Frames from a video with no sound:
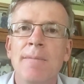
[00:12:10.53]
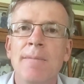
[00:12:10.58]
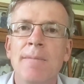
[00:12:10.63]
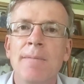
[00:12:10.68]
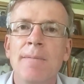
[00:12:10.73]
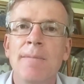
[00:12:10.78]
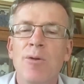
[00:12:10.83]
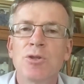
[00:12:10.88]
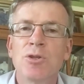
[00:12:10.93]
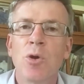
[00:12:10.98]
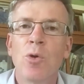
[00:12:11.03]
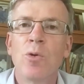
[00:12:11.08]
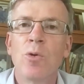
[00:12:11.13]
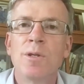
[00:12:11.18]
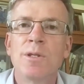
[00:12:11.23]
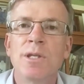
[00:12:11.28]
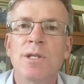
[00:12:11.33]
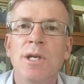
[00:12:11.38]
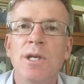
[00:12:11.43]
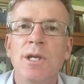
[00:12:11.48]

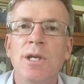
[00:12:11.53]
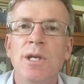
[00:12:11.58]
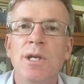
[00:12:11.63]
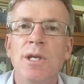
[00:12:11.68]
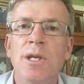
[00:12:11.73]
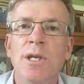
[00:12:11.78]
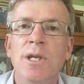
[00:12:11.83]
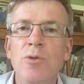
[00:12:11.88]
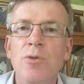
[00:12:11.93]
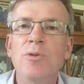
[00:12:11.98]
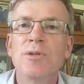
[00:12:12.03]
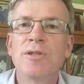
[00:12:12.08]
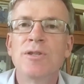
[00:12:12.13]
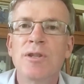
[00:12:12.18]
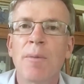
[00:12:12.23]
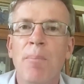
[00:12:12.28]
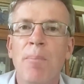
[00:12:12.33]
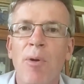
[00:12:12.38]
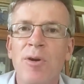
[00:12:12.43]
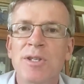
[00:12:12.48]
households to loosen
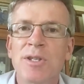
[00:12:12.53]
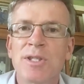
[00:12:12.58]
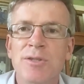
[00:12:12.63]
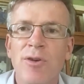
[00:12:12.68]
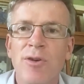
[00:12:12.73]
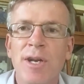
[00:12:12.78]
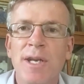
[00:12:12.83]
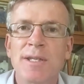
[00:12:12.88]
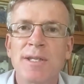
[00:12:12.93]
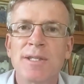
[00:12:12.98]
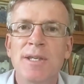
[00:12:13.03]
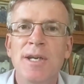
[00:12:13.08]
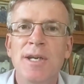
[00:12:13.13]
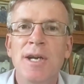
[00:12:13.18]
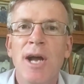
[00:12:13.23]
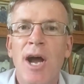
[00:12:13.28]
the purse strings,